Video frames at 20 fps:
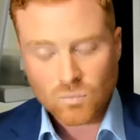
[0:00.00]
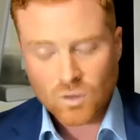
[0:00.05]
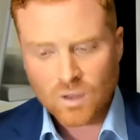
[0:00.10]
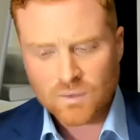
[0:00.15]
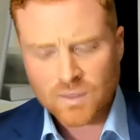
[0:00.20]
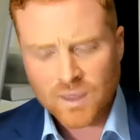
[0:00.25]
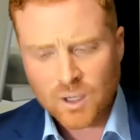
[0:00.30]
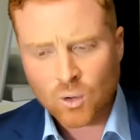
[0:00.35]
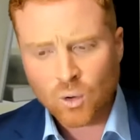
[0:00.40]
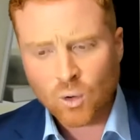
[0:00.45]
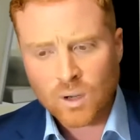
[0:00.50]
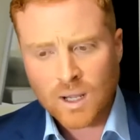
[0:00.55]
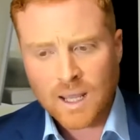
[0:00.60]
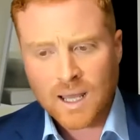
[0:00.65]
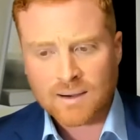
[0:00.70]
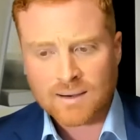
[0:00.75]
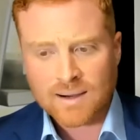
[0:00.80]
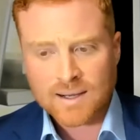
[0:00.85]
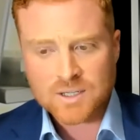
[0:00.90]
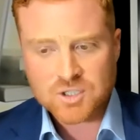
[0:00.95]
They all
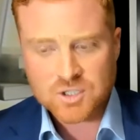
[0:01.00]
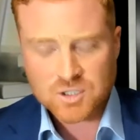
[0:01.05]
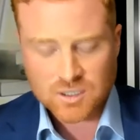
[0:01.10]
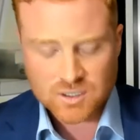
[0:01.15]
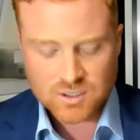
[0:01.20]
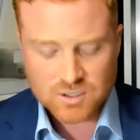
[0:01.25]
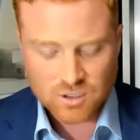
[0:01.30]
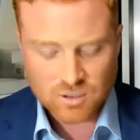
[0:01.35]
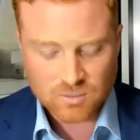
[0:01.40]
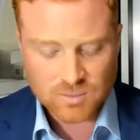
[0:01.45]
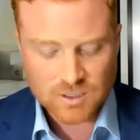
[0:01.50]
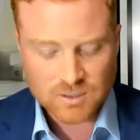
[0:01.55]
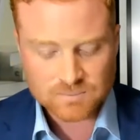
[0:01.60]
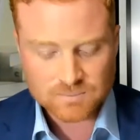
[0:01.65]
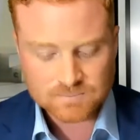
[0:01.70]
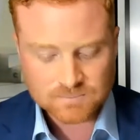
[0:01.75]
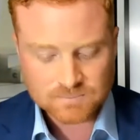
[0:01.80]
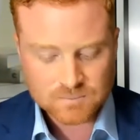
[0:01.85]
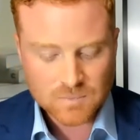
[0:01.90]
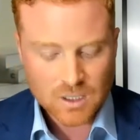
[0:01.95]
are actually Dermot.
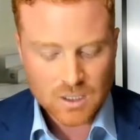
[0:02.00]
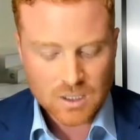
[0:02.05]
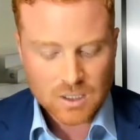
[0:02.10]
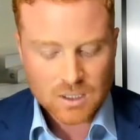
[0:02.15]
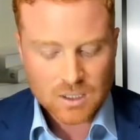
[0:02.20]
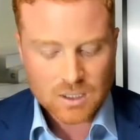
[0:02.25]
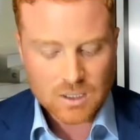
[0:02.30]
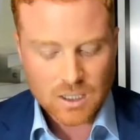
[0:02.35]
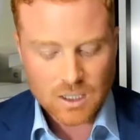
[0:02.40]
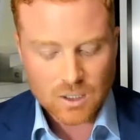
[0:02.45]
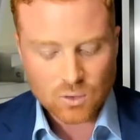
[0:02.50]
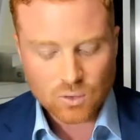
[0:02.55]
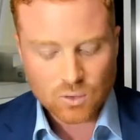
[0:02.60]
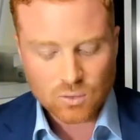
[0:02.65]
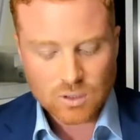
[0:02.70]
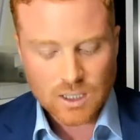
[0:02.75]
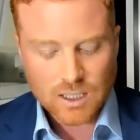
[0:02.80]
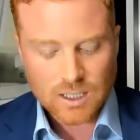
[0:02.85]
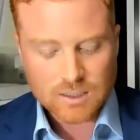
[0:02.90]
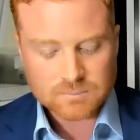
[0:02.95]
They
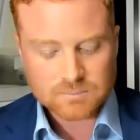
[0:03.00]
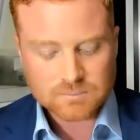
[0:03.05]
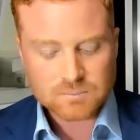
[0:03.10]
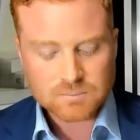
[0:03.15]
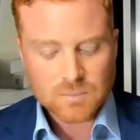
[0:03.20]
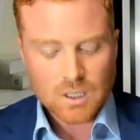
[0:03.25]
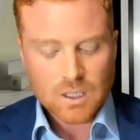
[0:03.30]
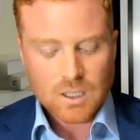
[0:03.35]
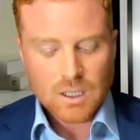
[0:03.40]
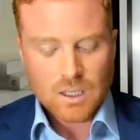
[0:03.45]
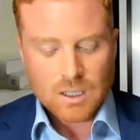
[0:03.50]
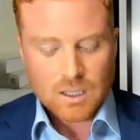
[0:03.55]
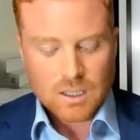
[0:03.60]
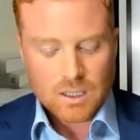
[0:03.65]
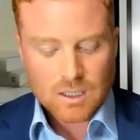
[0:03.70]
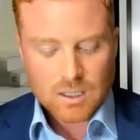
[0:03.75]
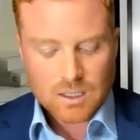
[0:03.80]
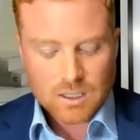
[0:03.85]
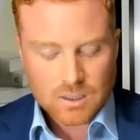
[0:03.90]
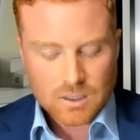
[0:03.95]
all are.
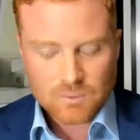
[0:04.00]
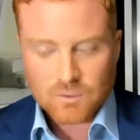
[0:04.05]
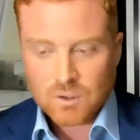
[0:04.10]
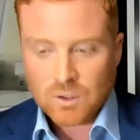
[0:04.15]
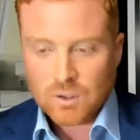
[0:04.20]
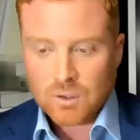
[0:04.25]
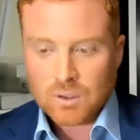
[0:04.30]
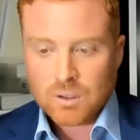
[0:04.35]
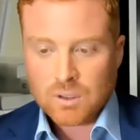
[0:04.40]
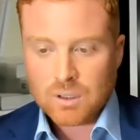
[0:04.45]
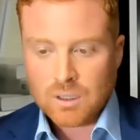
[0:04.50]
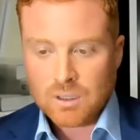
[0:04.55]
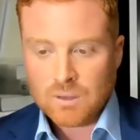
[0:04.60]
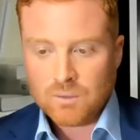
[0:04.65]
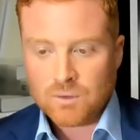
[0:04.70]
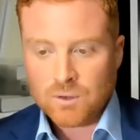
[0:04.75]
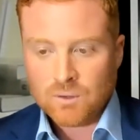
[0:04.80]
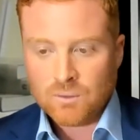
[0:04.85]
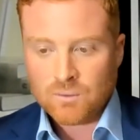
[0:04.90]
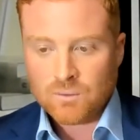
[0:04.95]
If you
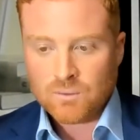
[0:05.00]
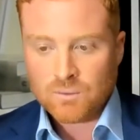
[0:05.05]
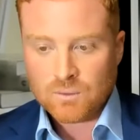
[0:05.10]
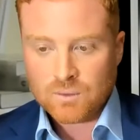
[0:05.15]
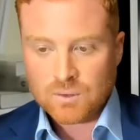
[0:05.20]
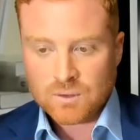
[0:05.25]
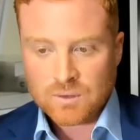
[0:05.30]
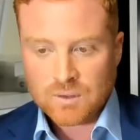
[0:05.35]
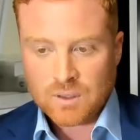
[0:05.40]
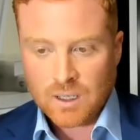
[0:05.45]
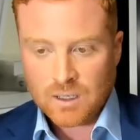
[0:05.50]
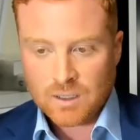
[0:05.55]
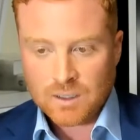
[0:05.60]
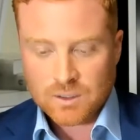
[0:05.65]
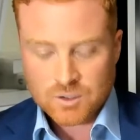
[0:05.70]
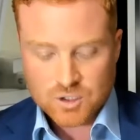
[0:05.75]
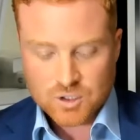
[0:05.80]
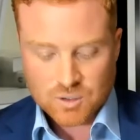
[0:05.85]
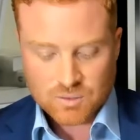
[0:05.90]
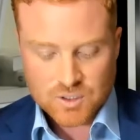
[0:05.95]
if you've done
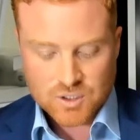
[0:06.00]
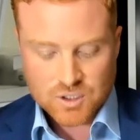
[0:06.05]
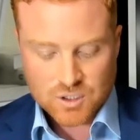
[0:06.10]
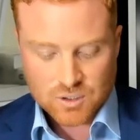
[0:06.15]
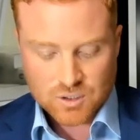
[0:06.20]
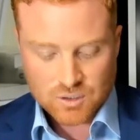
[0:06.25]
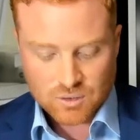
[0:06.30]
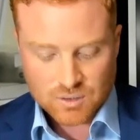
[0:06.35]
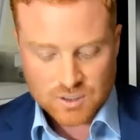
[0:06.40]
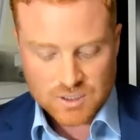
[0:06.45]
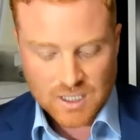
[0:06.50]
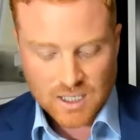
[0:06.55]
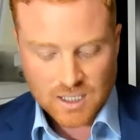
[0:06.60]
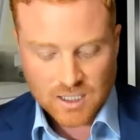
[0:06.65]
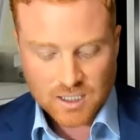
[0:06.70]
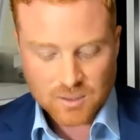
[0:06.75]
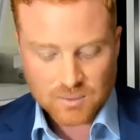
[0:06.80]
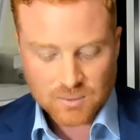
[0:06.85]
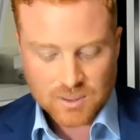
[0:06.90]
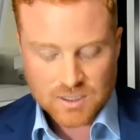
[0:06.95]
intuition, you know
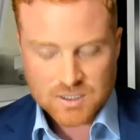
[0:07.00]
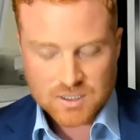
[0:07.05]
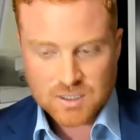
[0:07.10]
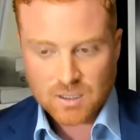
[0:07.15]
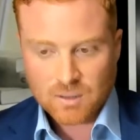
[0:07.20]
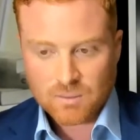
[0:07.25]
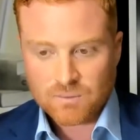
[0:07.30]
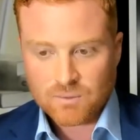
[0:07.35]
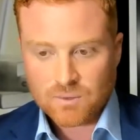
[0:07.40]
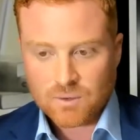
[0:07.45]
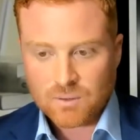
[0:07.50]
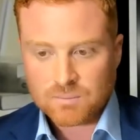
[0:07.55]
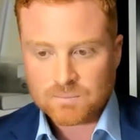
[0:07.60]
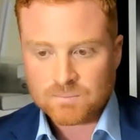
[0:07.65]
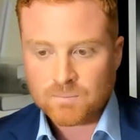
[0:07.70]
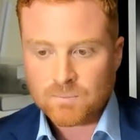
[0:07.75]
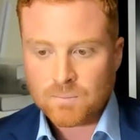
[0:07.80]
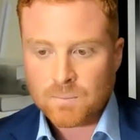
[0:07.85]
exactly where these come from.